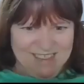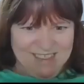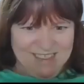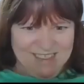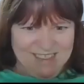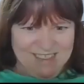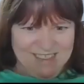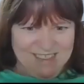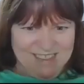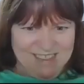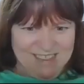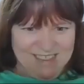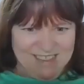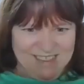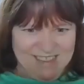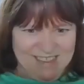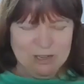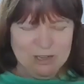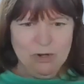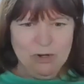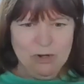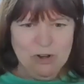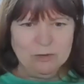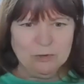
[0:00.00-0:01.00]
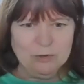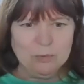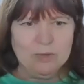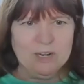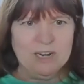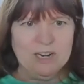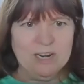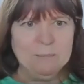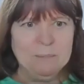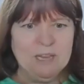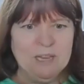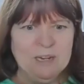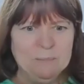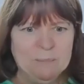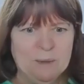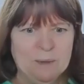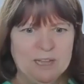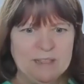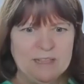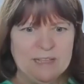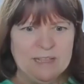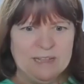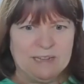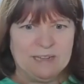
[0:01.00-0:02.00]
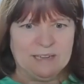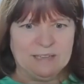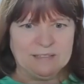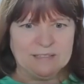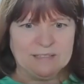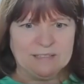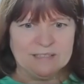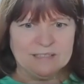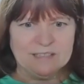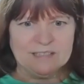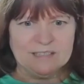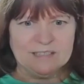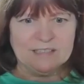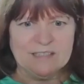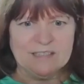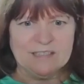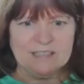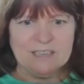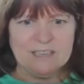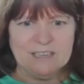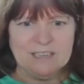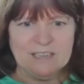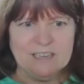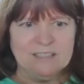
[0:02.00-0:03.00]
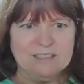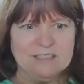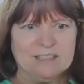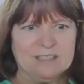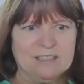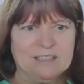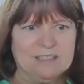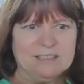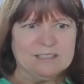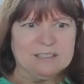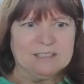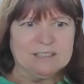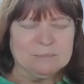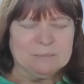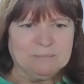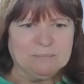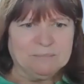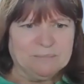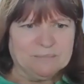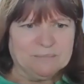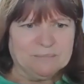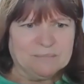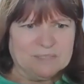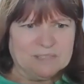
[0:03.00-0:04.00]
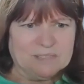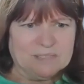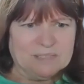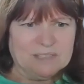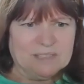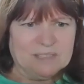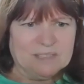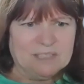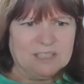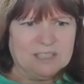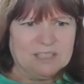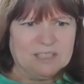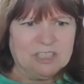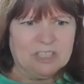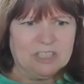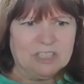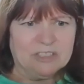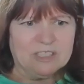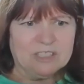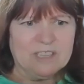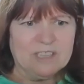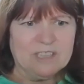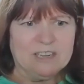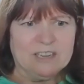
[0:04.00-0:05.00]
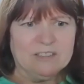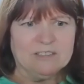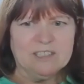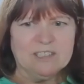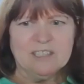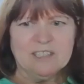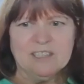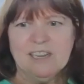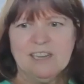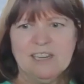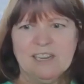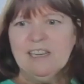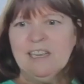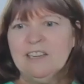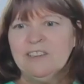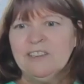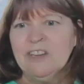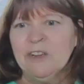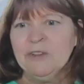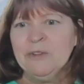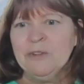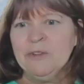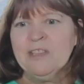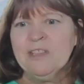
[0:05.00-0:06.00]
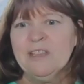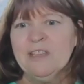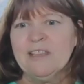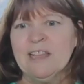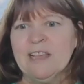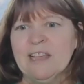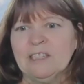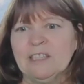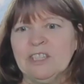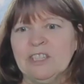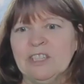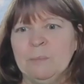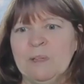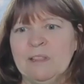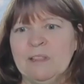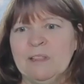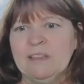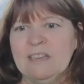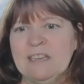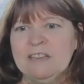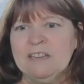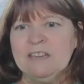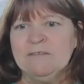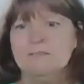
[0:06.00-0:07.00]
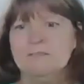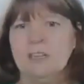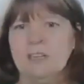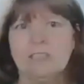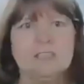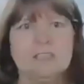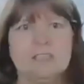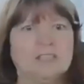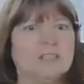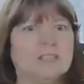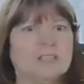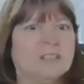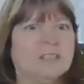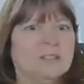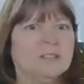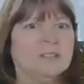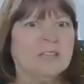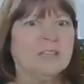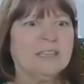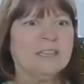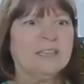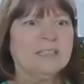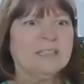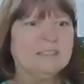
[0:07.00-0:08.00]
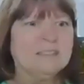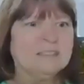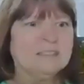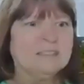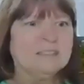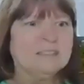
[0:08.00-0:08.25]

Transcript: uh, who knows what I mean by that? Let's see. Um, share sound. Don't you think that should be the default? Okay.